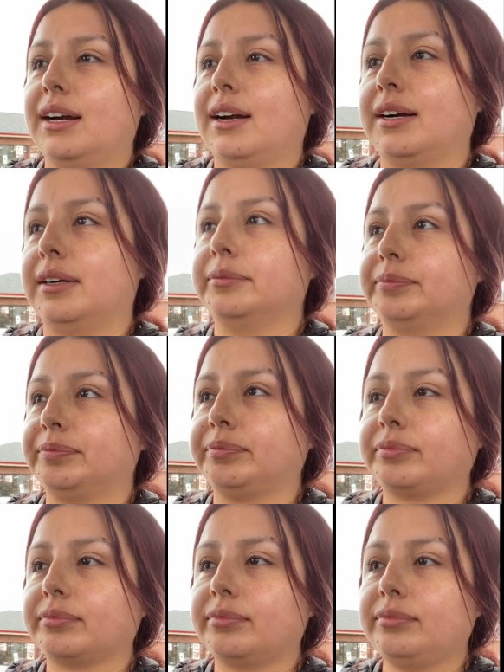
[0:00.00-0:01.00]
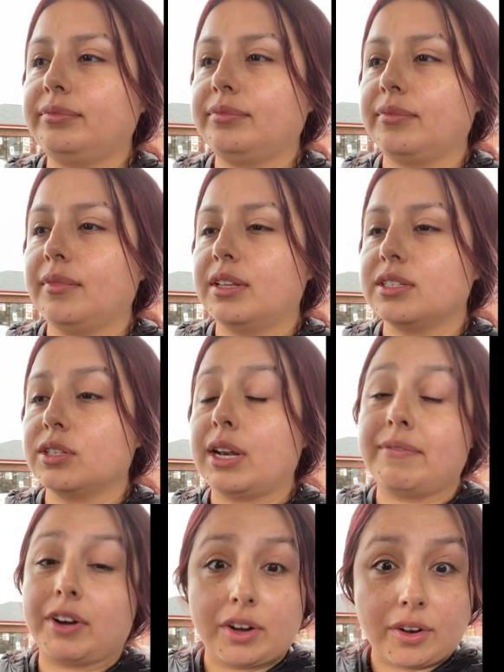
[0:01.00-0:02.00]
And
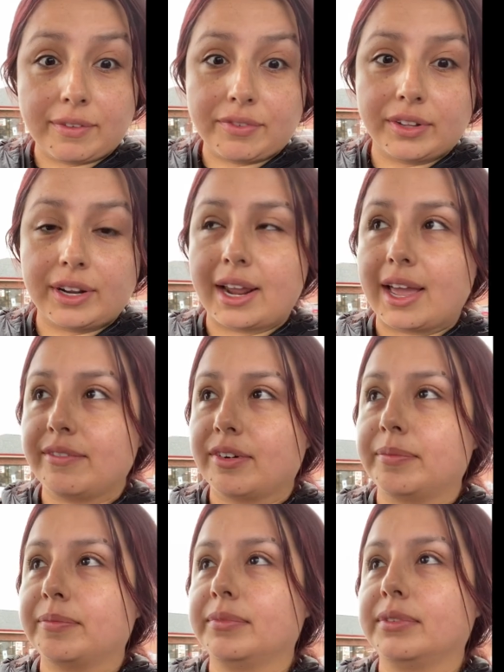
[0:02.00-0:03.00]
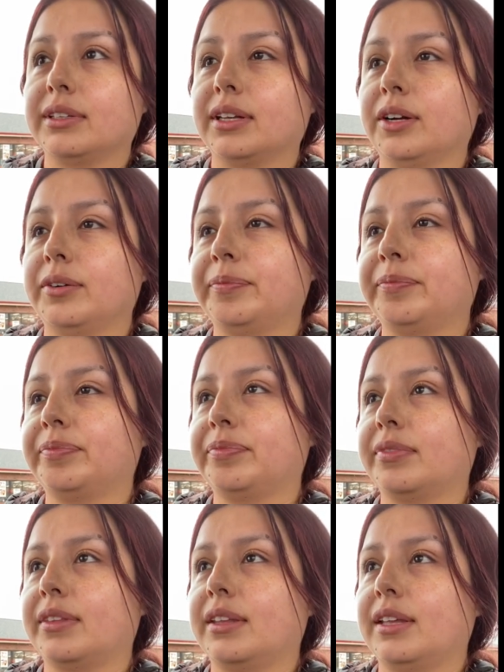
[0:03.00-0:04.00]
I'm very grateful that I have him, you know?
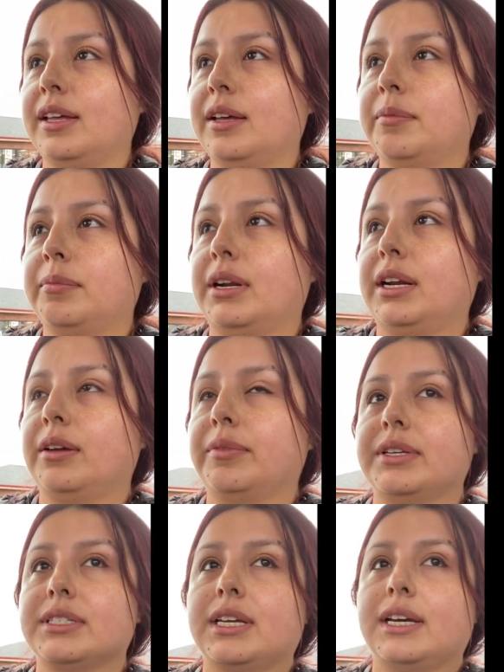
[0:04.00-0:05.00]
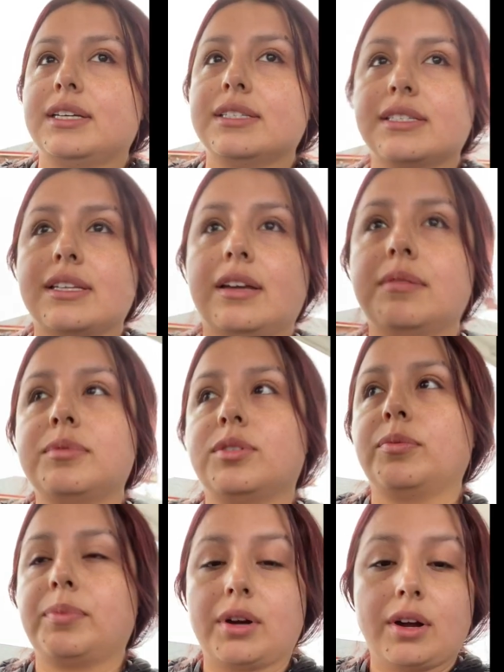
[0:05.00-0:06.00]
But anyways, guys, I'm
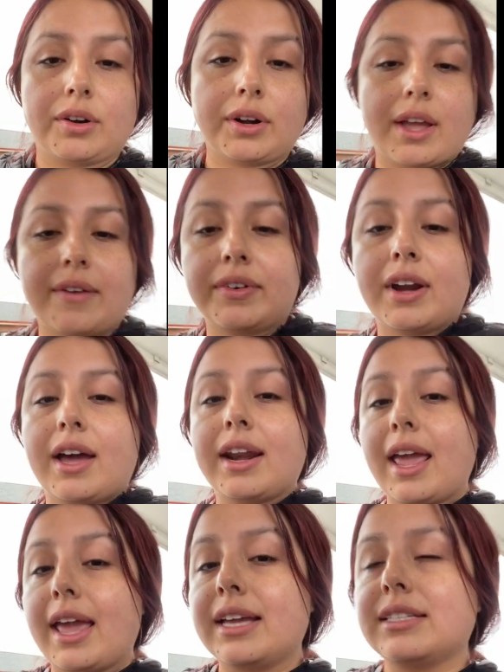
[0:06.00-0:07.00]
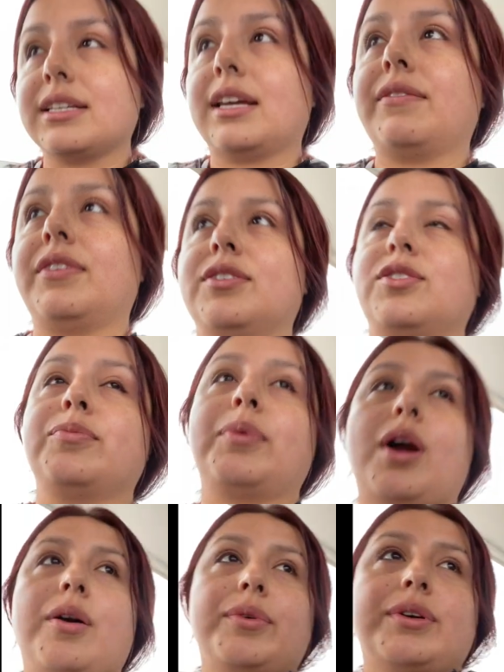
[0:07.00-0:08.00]
super hungry. I have not ate and feel super
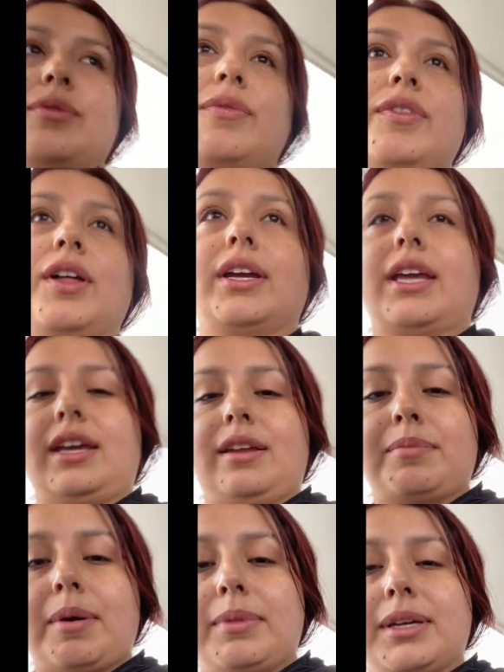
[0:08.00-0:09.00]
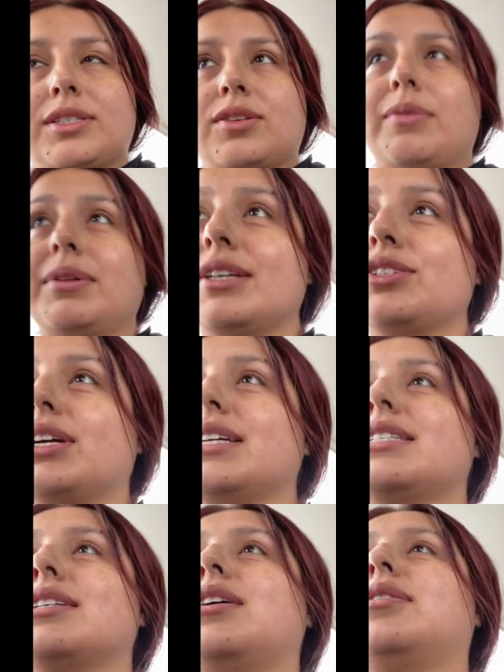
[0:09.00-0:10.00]
awkward vlogging in public, so I will let you
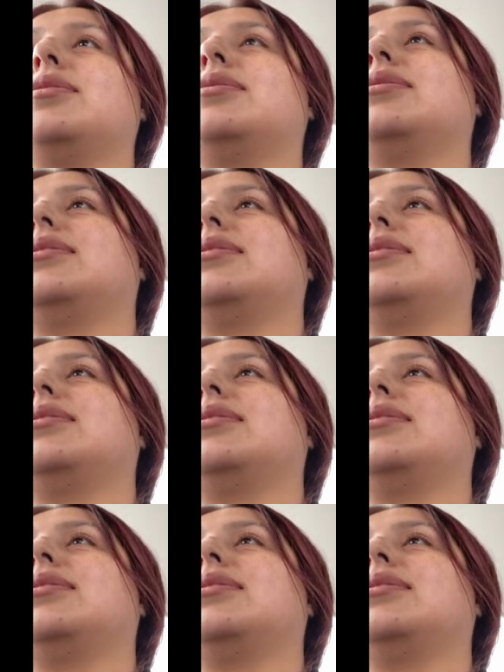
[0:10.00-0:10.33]
guys go.